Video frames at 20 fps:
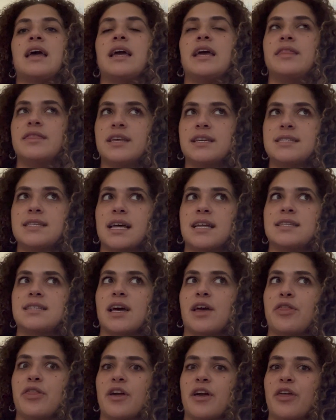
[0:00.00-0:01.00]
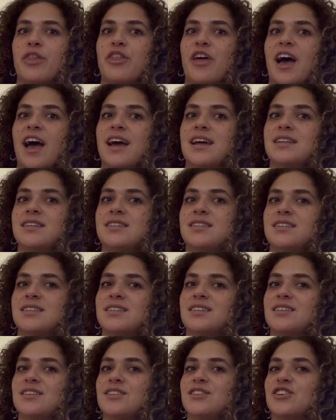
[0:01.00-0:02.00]
In this sense, I think that
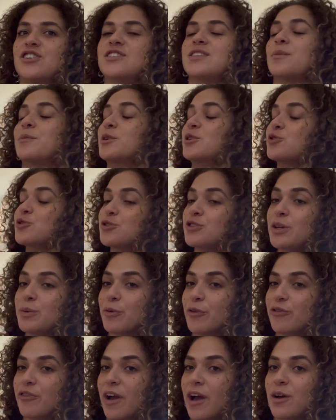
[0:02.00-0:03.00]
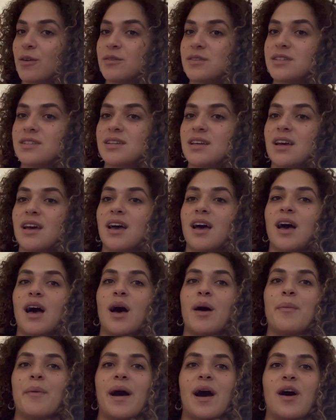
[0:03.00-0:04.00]
there's something truly profound
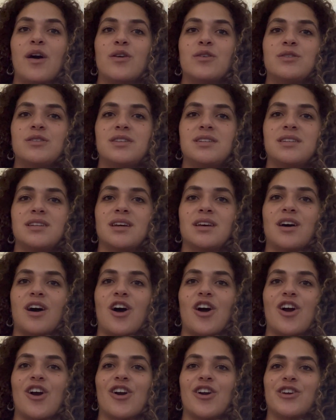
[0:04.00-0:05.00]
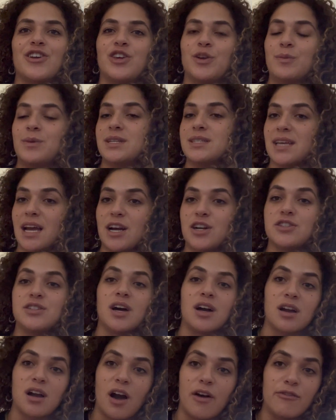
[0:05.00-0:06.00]
about our human desire to
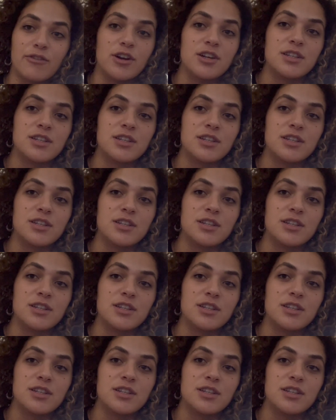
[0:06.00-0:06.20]
uncover and